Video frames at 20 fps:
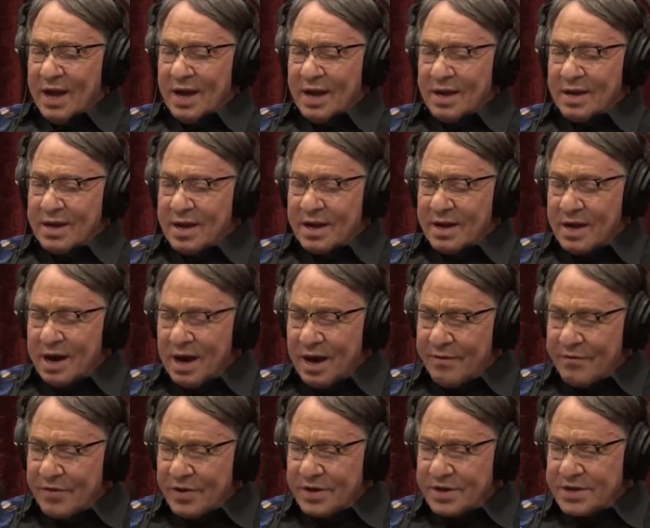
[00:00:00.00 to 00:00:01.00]
a, a
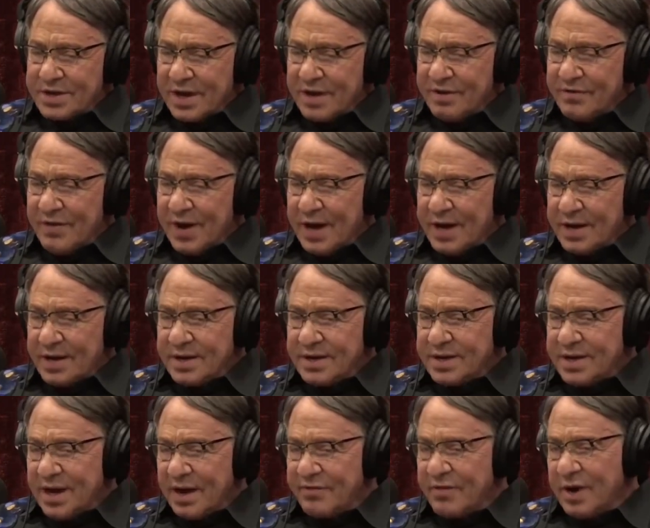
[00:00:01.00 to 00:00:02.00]
conference. They invited
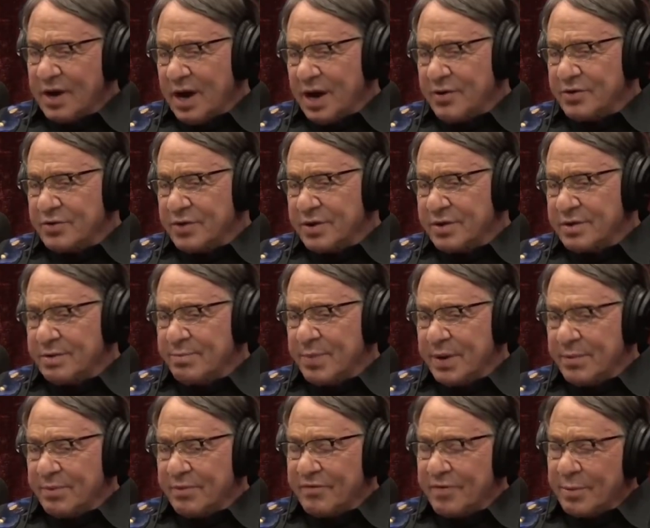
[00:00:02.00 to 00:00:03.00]
several hundred
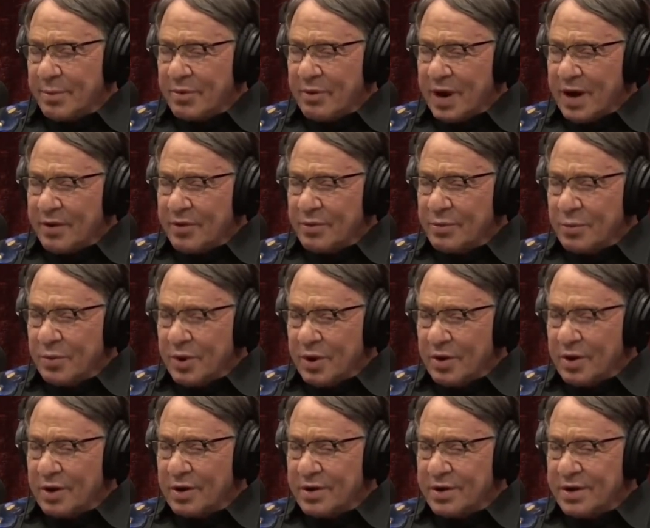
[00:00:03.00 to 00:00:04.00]
people from around the
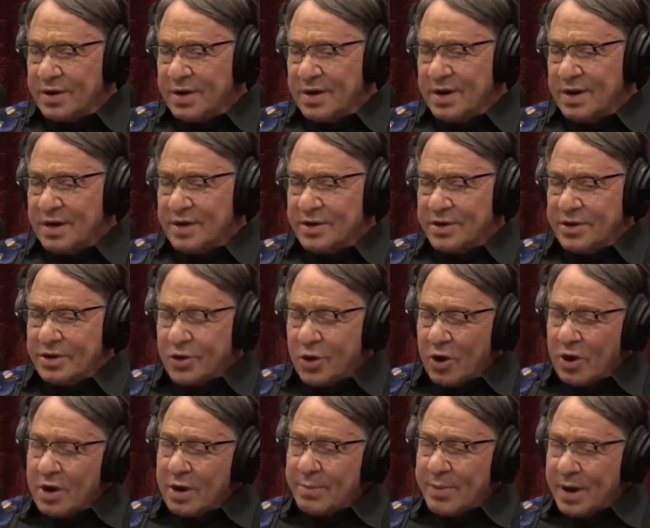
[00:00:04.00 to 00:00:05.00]
world to
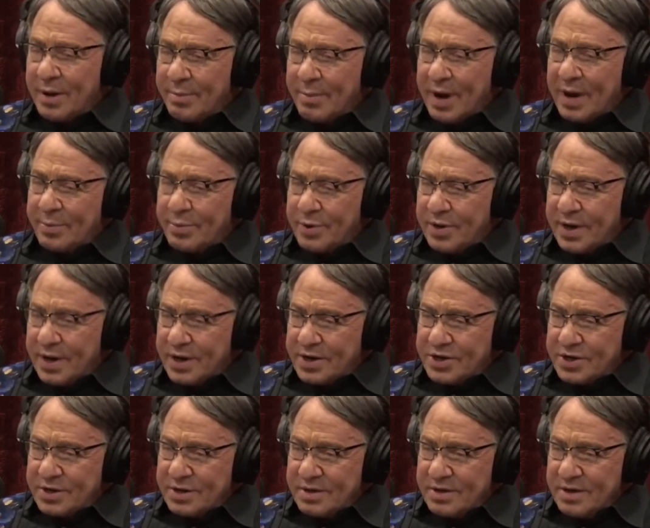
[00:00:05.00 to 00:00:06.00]
talk about my
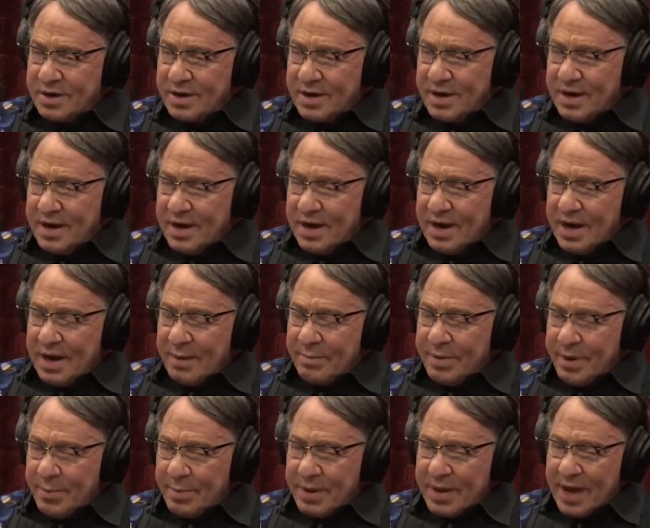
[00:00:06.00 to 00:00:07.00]
prediction. And
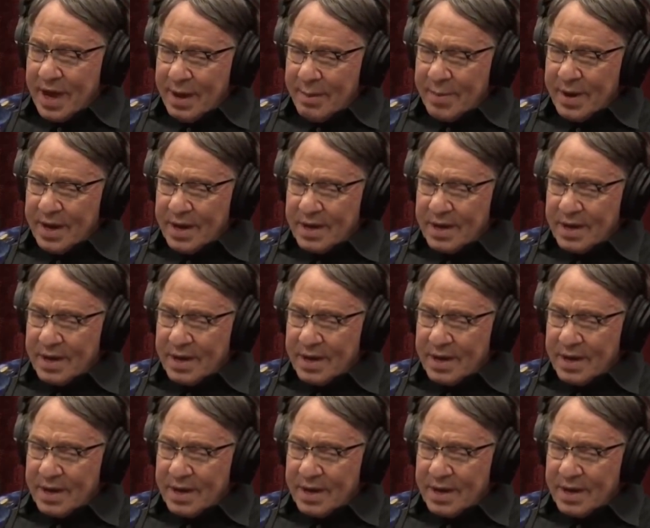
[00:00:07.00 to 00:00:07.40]
people came